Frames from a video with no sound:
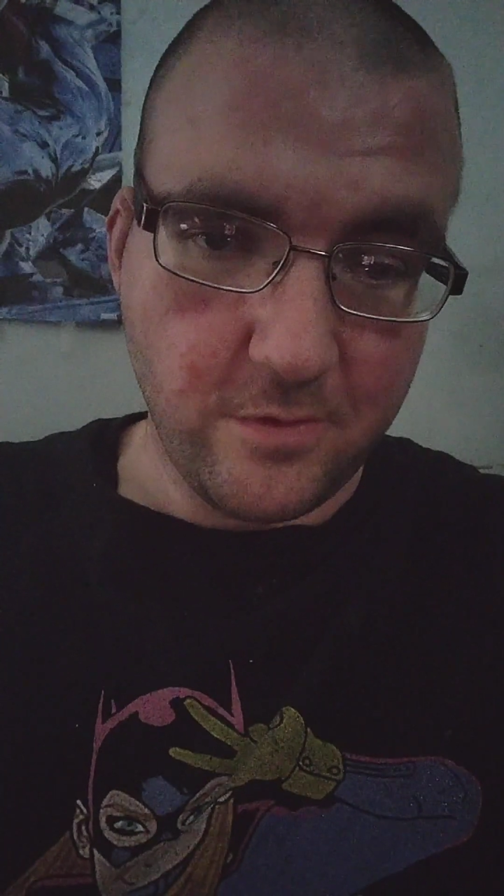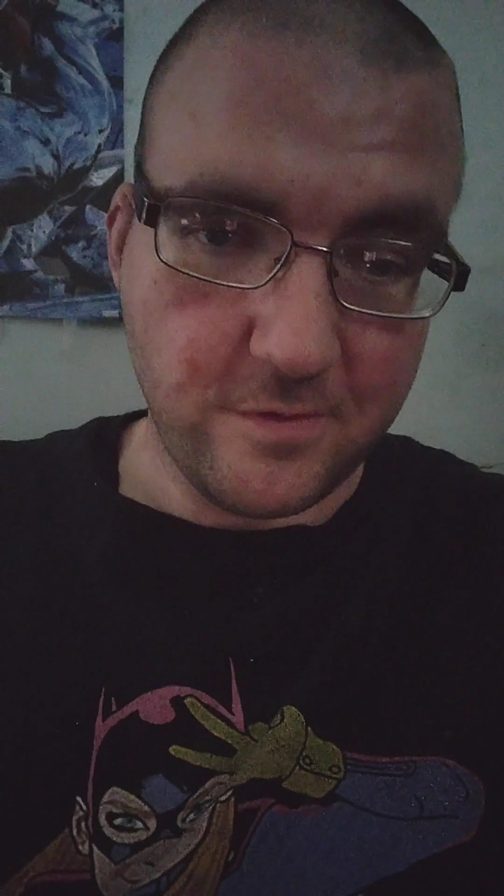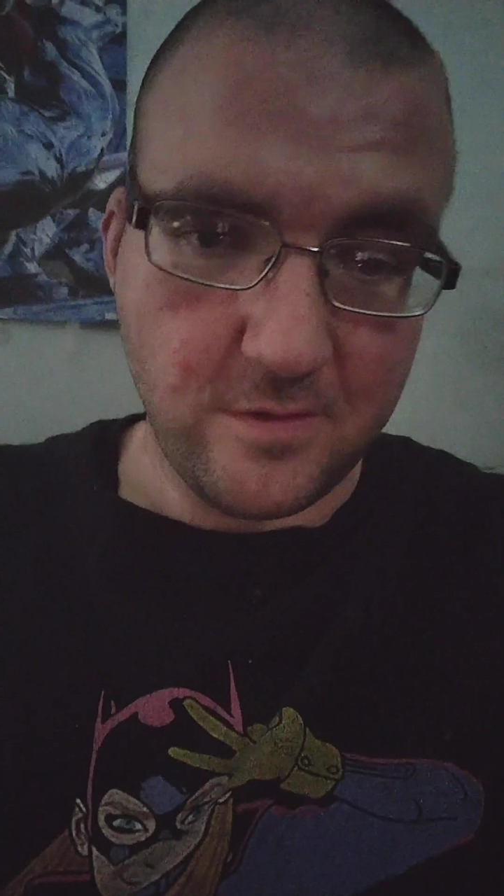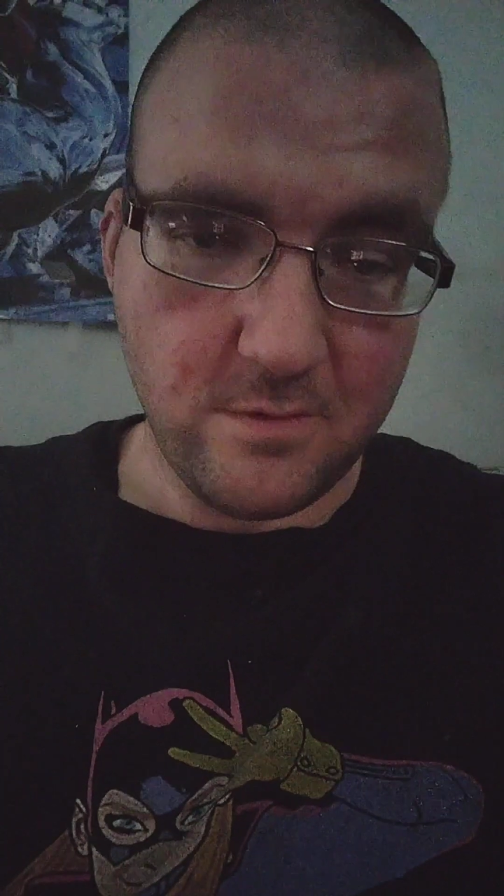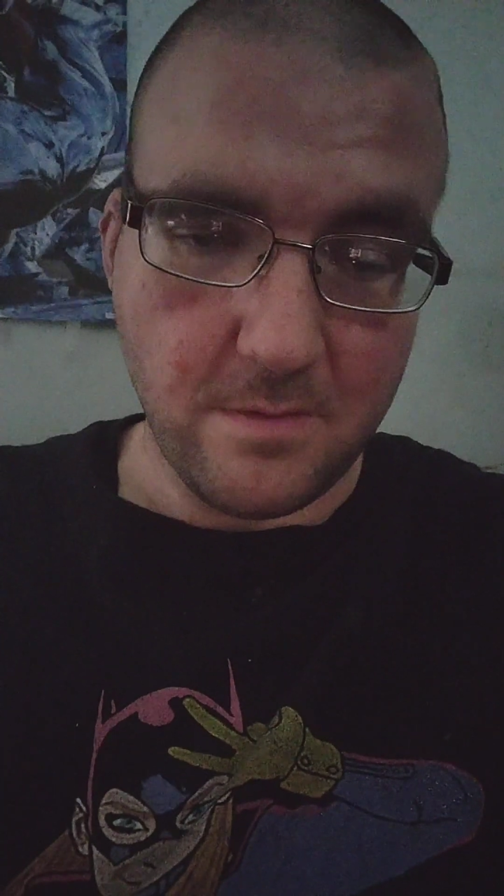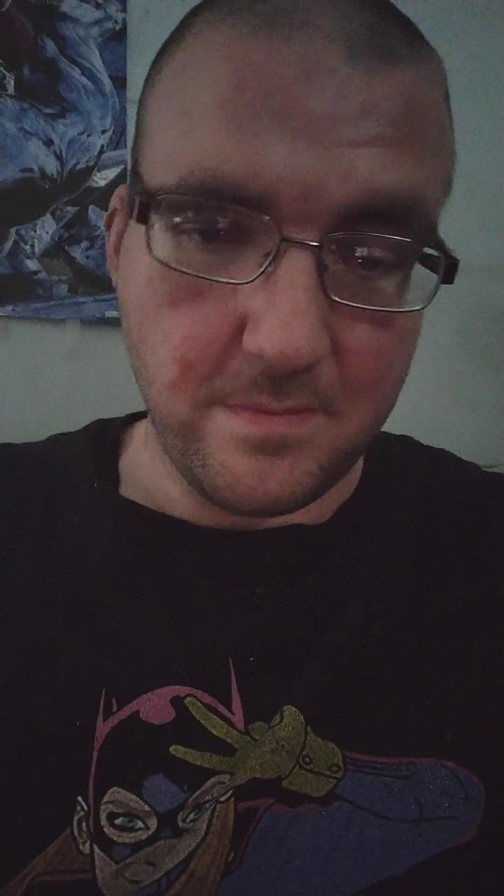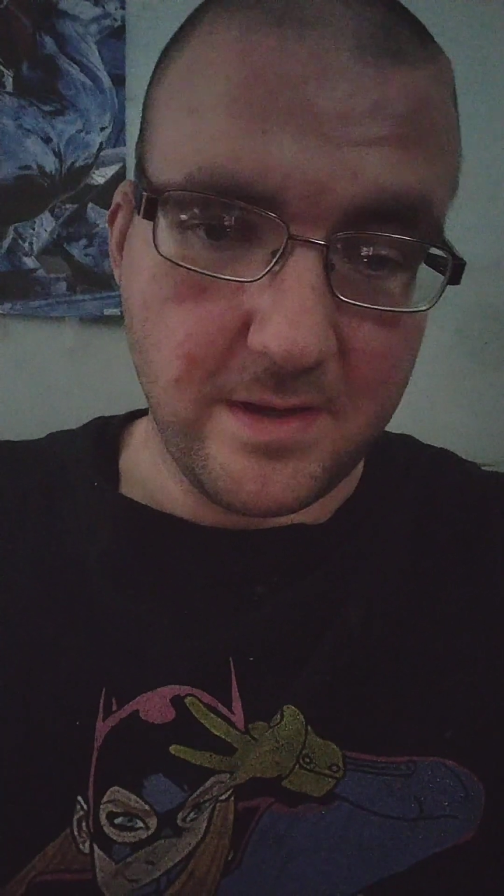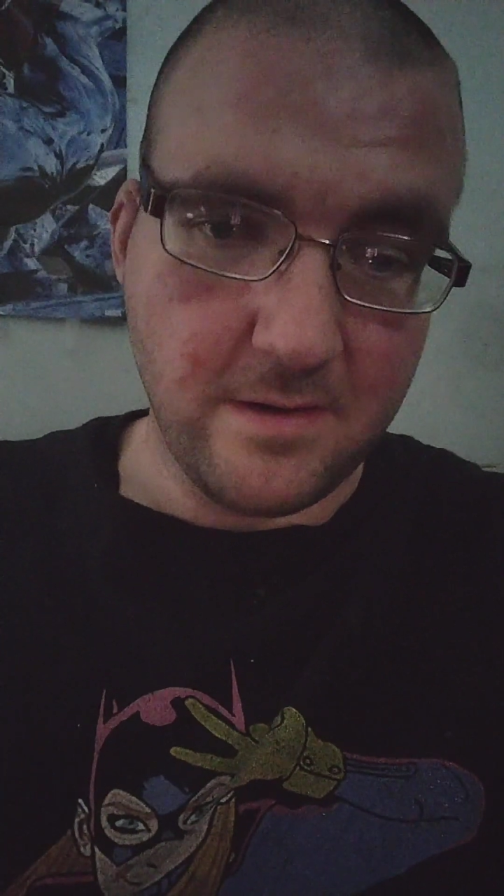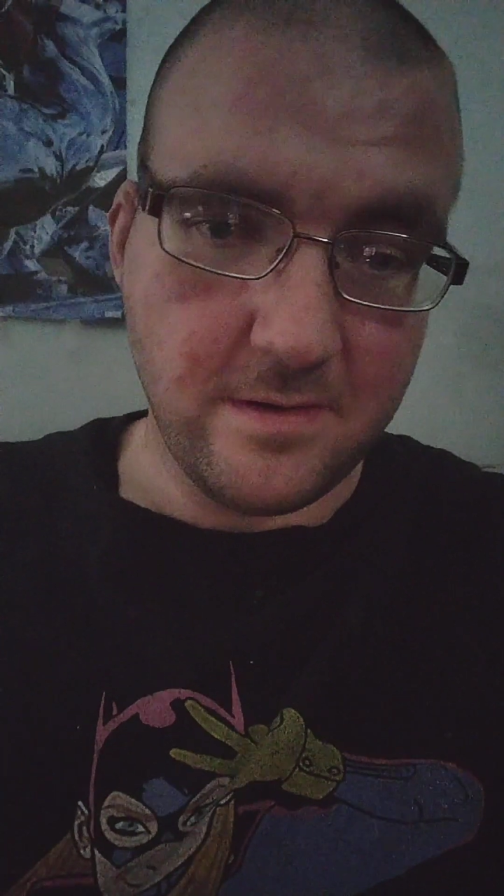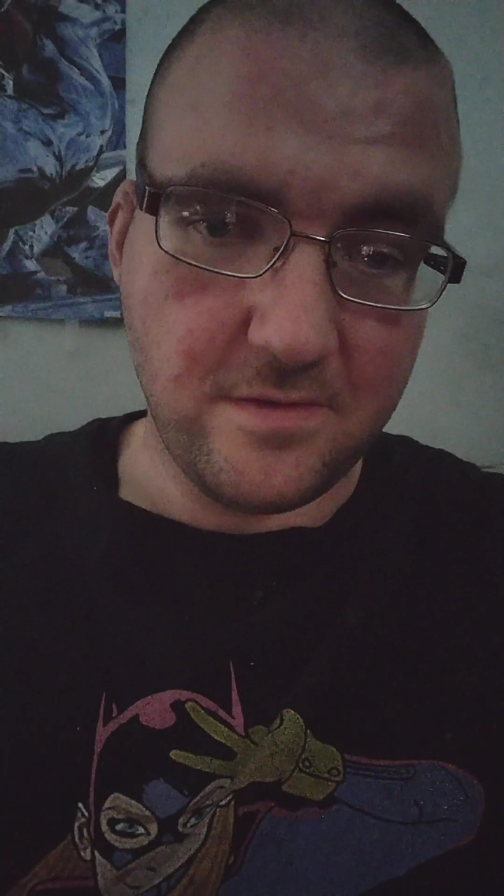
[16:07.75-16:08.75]
2 up there
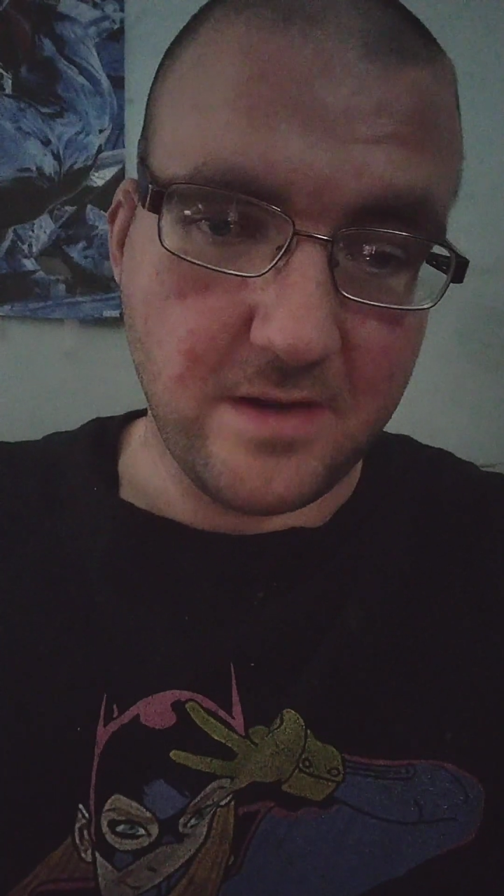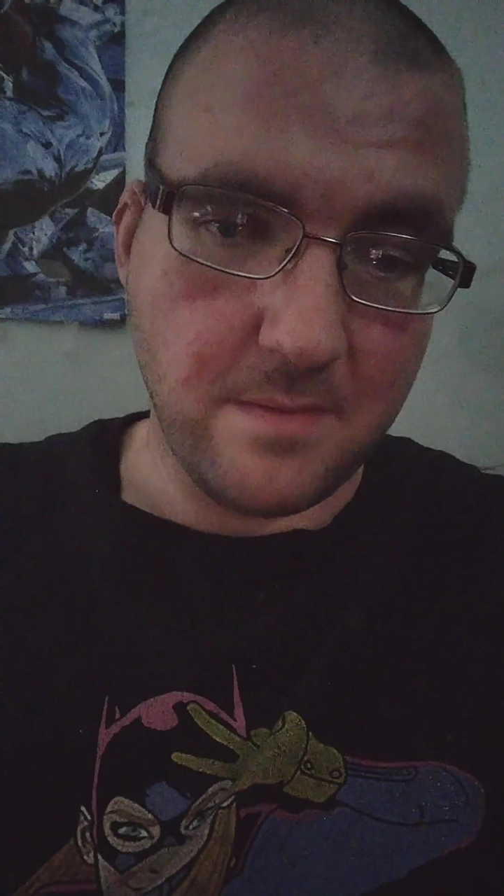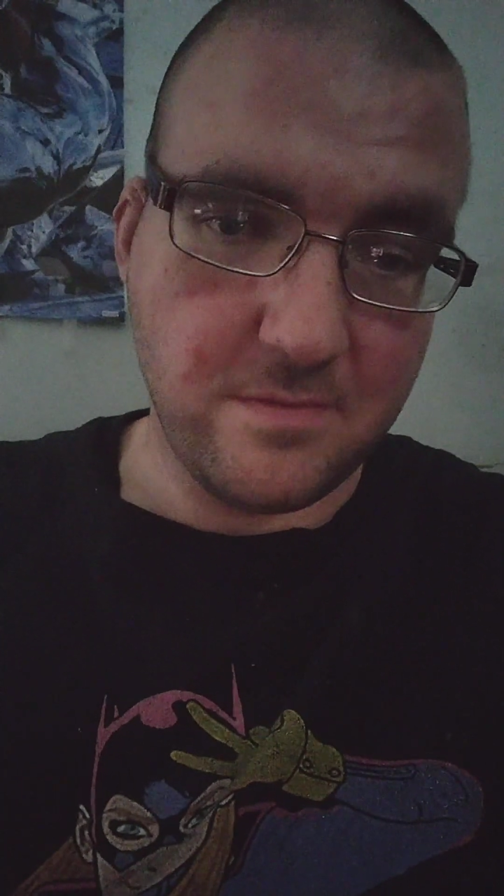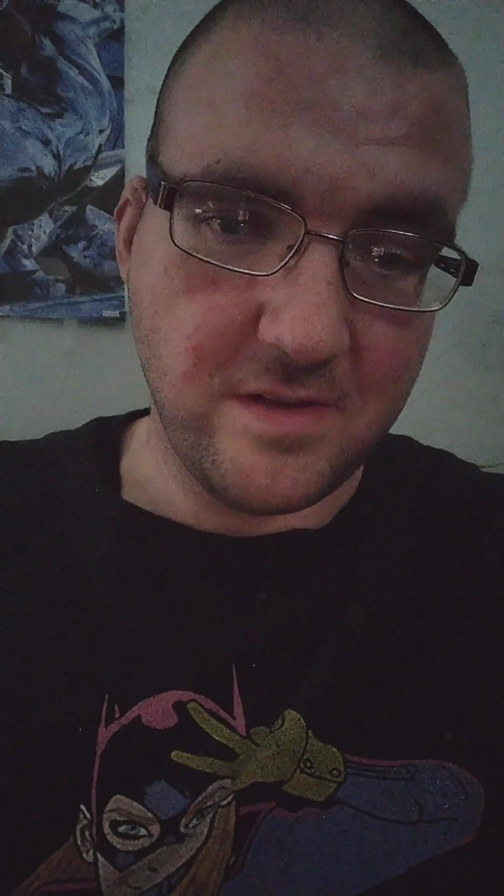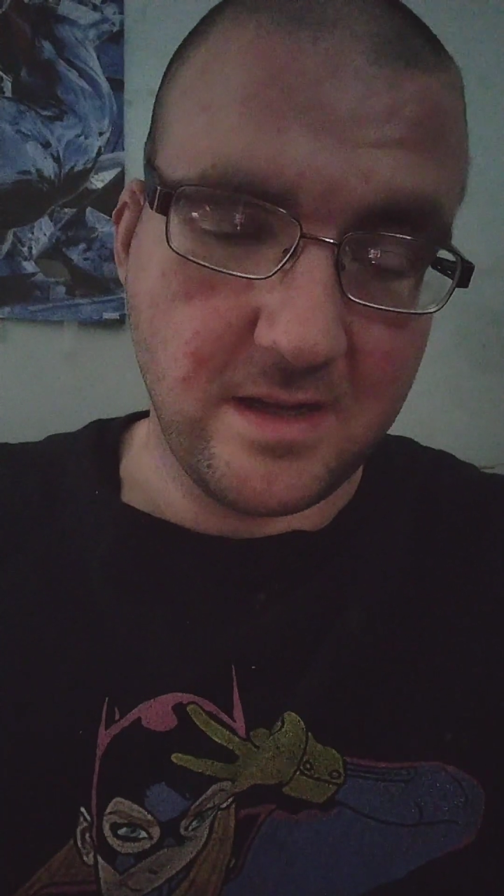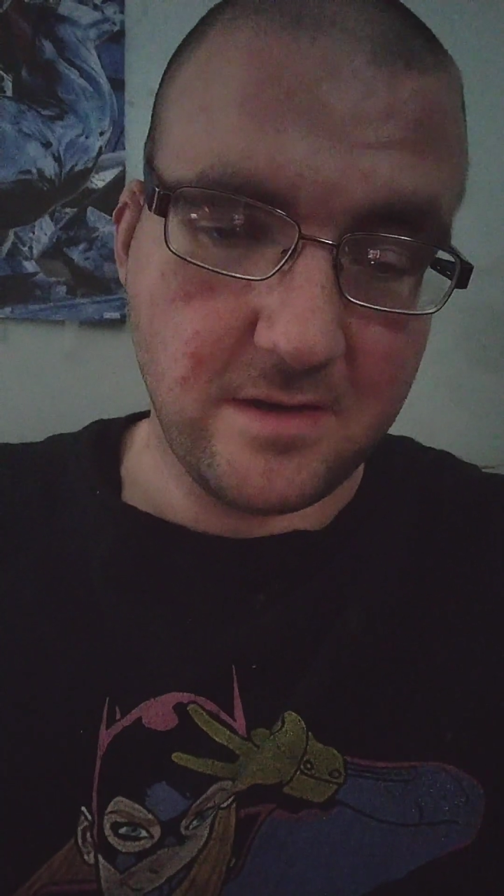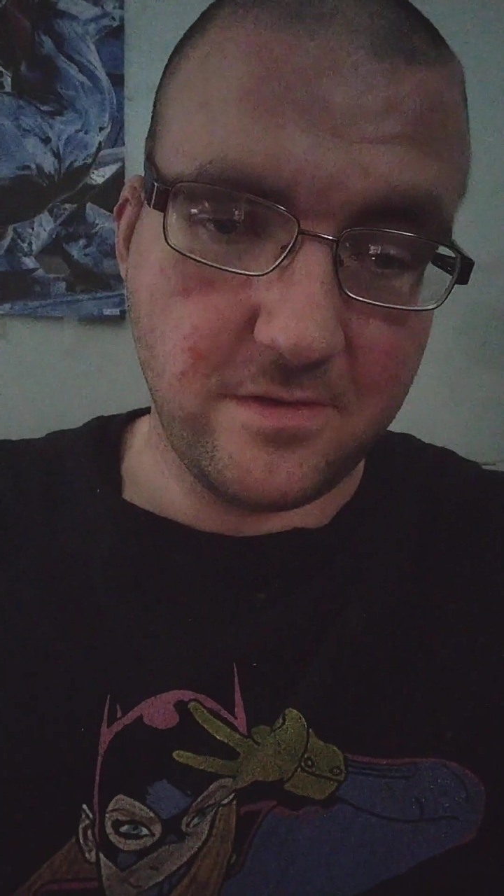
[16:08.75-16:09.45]
in the top 10 because